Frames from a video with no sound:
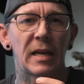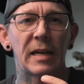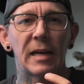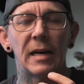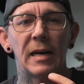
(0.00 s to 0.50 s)

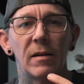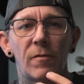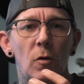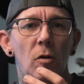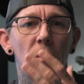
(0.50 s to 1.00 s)
Like
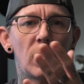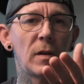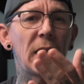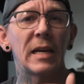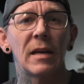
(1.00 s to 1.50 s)
for the
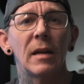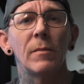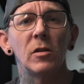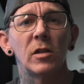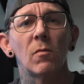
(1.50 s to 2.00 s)
Nikon that I'm
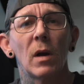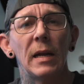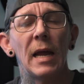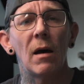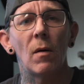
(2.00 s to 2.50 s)
using
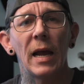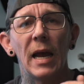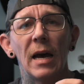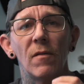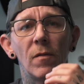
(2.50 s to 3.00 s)
right now, I
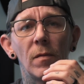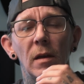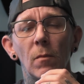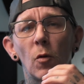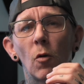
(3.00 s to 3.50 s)
have
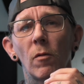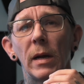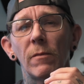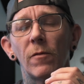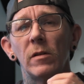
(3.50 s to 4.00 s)
them
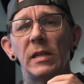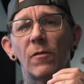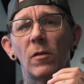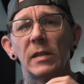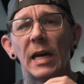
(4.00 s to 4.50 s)
programmed for
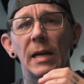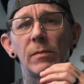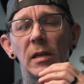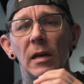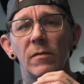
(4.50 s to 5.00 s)
different
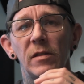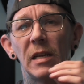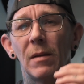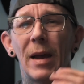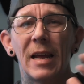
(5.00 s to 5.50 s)
types of
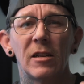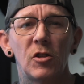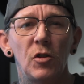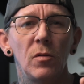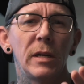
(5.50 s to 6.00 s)
cinematic
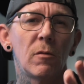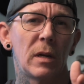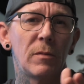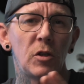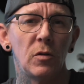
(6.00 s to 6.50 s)
shooting when
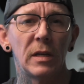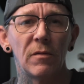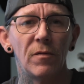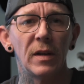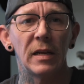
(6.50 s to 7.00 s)
I'm
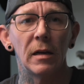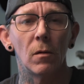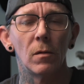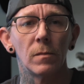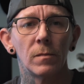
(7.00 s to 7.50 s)
shooting video.